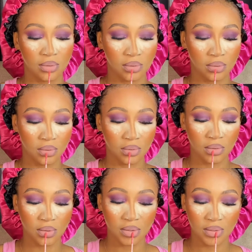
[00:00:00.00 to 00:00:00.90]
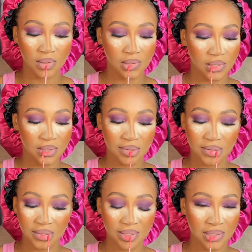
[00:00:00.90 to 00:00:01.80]
I could have allowed
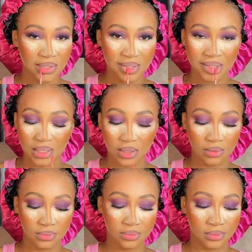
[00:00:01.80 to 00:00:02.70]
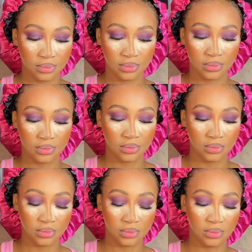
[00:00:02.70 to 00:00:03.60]
this look like this, but I just wanted
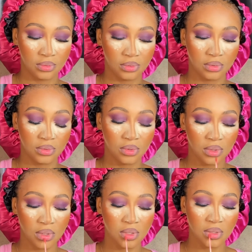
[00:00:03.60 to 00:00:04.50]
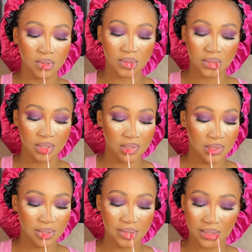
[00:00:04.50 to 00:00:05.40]
something else to spice it up. So I went
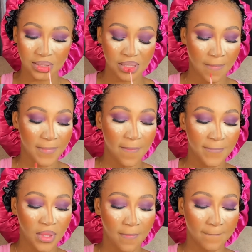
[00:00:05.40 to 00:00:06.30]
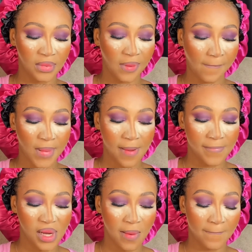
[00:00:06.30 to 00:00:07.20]
ahead to use our gloss
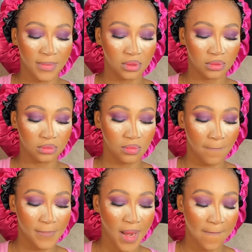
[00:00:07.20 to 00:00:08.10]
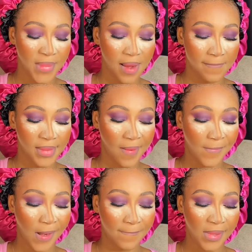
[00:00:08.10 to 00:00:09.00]
and Mara. This is
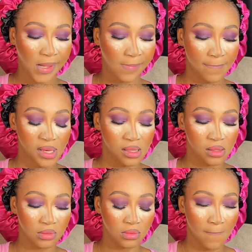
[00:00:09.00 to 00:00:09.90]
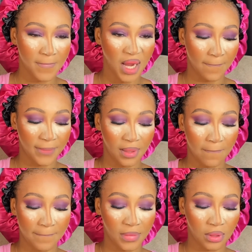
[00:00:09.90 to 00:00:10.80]
like a pink shade. It's a
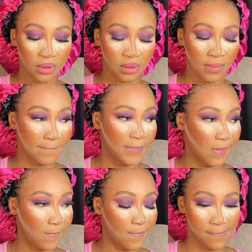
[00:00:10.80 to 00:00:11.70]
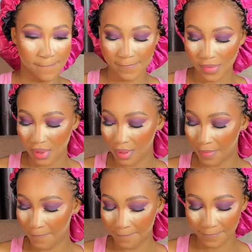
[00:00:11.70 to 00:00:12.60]
gloss. So I blended it to
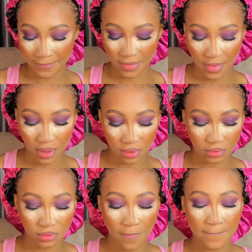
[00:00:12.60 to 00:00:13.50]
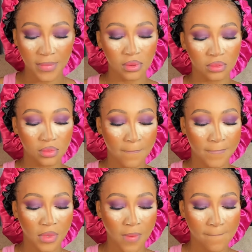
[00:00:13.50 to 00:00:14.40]
just smacking.
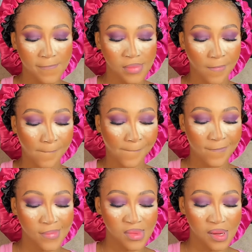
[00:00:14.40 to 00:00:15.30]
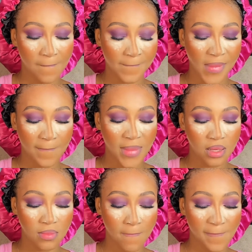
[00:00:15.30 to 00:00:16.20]
See, our lippies are
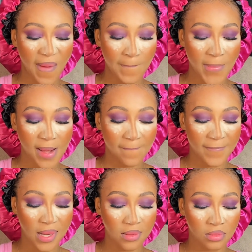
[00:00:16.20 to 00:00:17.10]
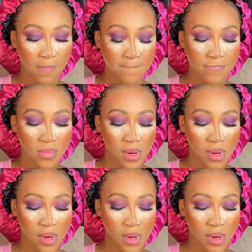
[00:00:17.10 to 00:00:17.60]
just the bomb. I